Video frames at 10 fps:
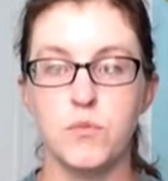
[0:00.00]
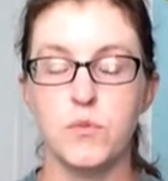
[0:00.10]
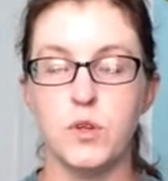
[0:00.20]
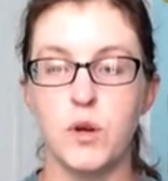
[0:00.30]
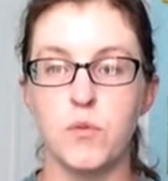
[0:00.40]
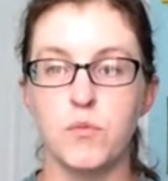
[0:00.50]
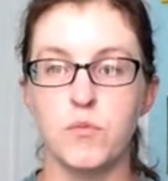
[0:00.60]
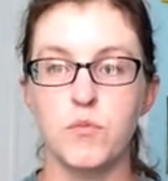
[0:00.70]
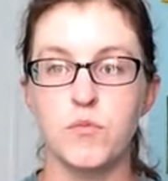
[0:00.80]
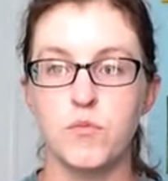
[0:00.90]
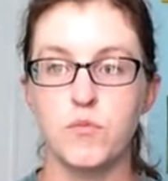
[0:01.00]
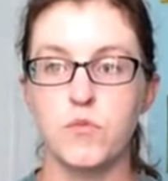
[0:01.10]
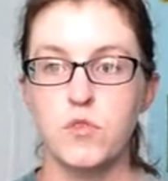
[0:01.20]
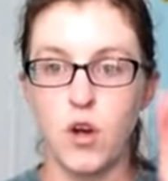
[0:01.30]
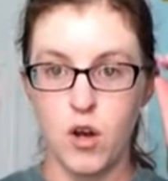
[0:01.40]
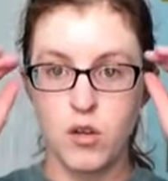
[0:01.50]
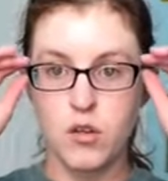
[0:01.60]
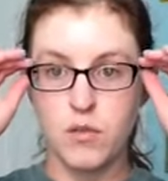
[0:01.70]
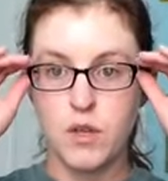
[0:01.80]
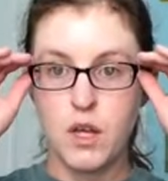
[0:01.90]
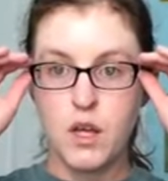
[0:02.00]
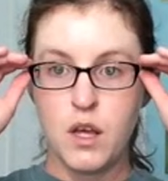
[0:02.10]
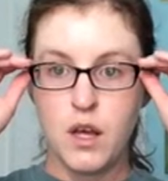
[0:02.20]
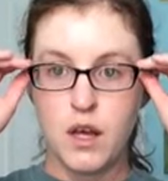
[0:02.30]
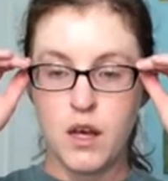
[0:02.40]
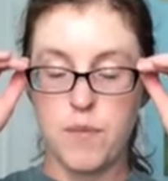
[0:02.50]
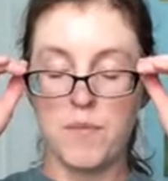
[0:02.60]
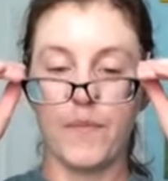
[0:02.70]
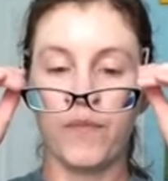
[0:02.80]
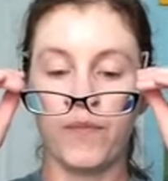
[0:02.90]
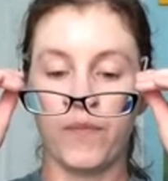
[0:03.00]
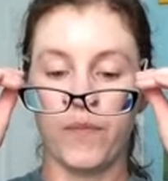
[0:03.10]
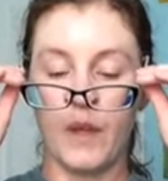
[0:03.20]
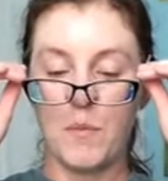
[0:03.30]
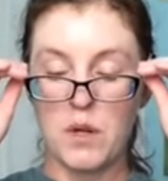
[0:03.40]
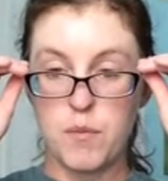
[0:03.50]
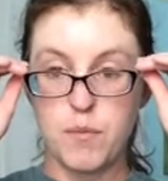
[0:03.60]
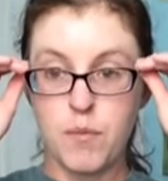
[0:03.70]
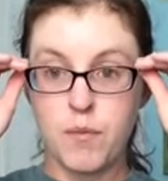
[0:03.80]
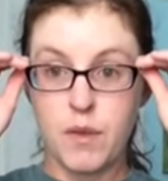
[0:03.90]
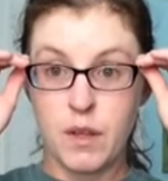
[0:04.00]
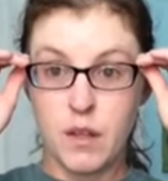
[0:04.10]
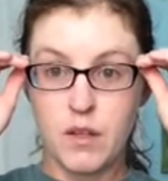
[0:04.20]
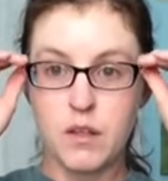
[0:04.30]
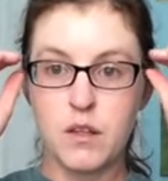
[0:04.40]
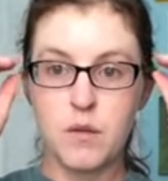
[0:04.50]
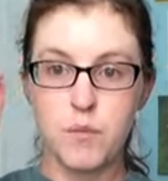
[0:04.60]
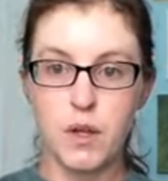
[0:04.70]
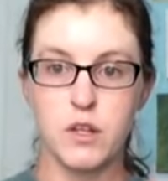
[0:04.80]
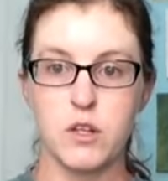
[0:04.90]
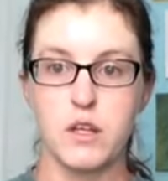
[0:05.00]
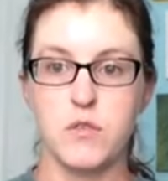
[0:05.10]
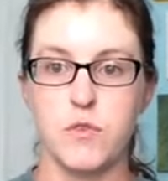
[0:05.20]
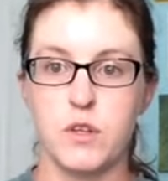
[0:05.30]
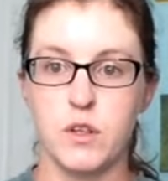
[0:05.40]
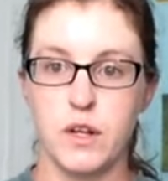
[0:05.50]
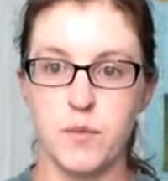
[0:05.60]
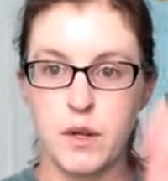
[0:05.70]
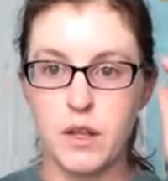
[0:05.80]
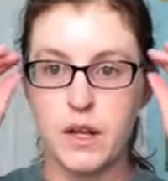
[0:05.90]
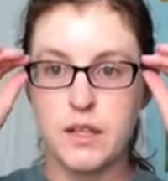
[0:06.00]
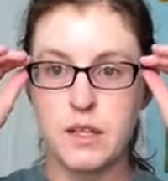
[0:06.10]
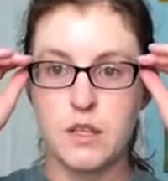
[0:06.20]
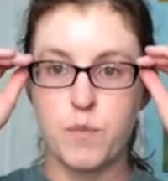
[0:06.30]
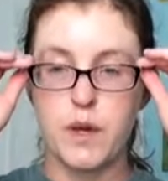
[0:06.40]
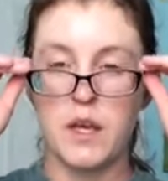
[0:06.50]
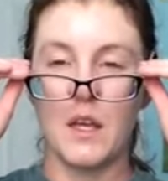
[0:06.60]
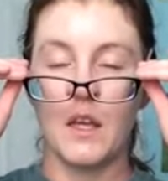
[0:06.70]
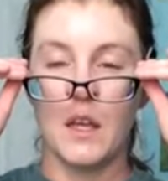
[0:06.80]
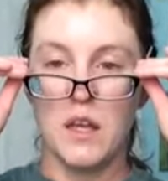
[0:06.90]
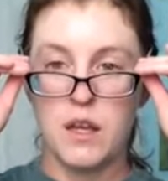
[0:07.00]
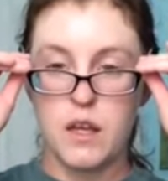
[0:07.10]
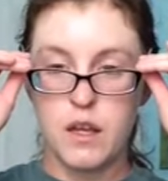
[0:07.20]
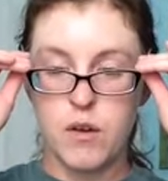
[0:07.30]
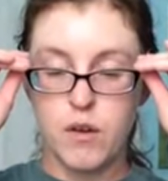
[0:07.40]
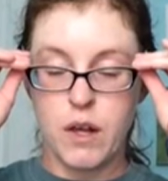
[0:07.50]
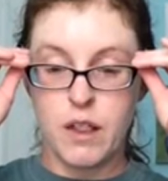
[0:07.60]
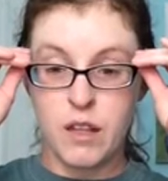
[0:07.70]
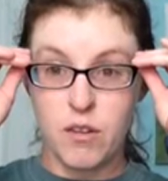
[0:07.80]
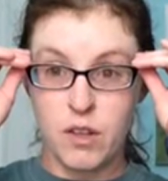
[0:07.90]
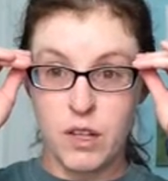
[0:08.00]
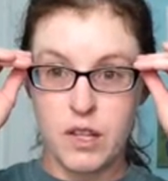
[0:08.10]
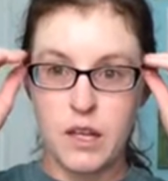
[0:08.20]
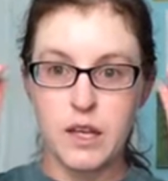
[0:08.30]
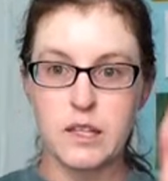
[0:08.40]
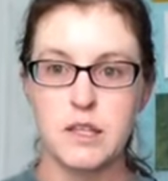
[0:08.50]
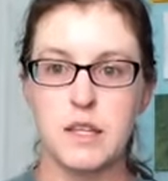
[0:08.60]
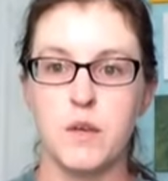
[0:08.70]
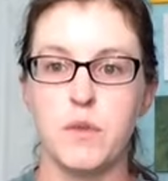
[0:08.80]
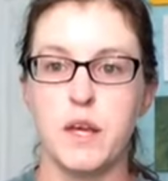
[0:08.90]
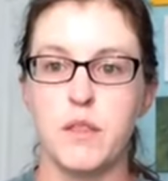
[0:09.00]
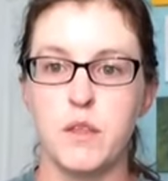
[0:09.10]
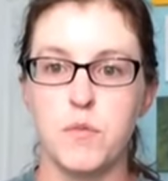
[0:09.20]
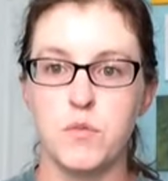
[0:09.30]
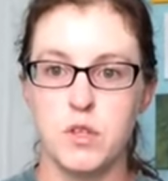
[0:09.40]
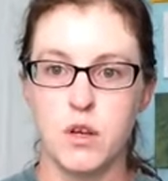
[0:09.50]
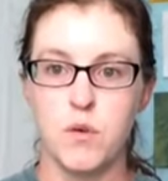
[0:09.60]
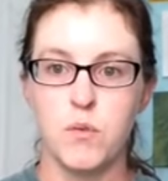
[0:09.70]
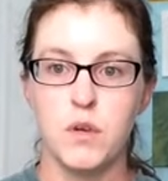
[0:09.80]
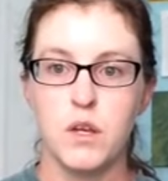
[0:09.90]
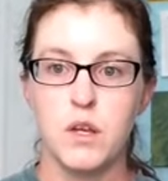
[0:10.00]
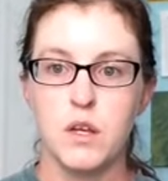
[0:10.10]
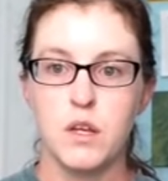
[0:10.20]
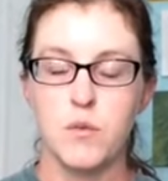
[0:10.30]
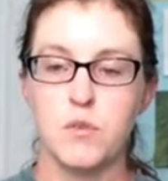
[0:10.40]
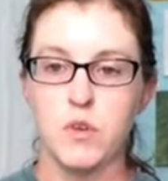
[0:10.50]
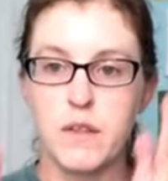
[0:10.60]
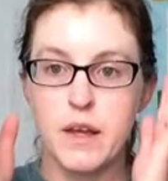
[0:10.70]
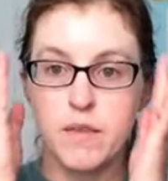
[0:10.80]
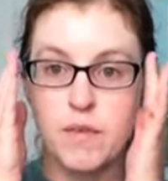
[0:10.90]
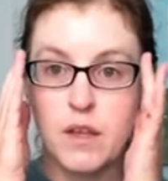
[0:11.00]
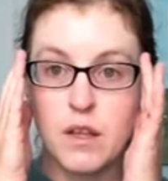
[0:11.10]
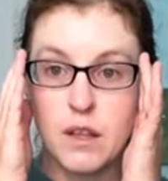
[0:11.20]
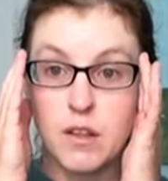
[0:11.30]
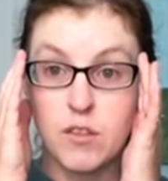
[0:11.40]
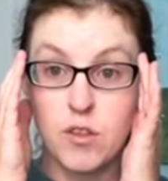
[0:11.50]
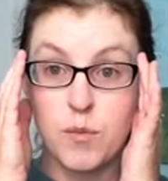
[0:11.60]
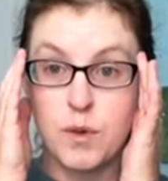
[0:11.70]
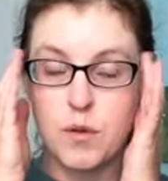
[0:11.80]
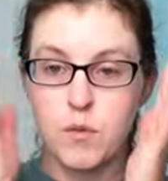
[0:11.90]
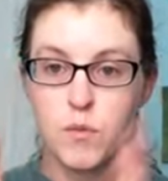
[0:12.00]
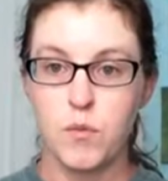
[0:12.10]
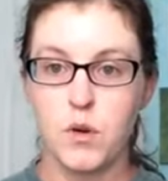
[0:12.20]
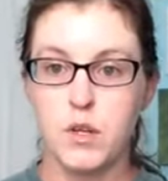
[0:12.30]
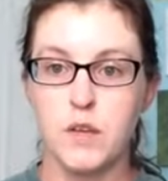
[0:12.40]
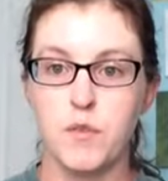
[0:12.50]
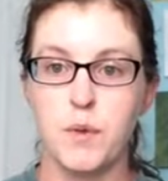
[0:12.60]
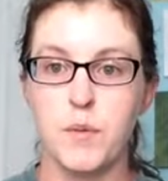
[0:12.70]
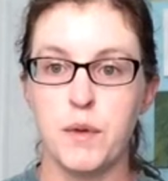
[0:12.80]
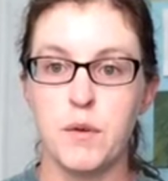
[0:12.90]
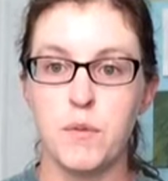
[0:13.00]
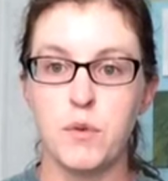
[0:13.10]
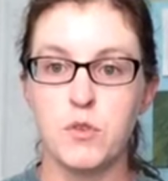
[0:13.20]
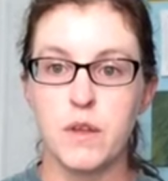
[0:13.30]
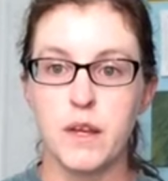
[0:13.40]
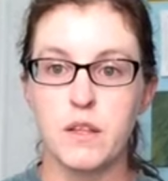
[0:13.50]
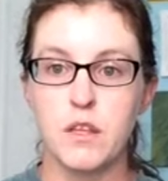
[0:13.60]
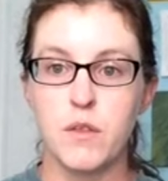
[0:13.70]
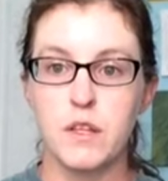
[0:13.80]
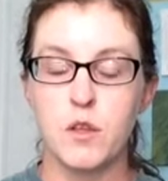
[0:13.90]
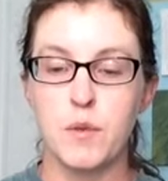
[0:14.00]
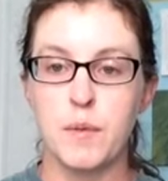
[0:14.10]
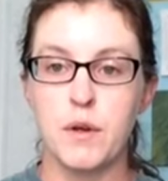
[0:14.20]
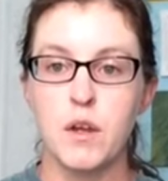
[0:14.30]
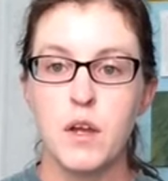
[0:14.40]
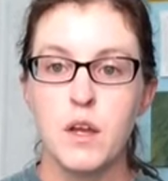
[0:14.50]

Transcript: you know, talk. I'm going to apologize for the glare on my glasses, but, you know, I literally can't see without them, so, and we'll try that. It looks a little bit wonky from here. Yeah, we'll try that. So that's a little bit better.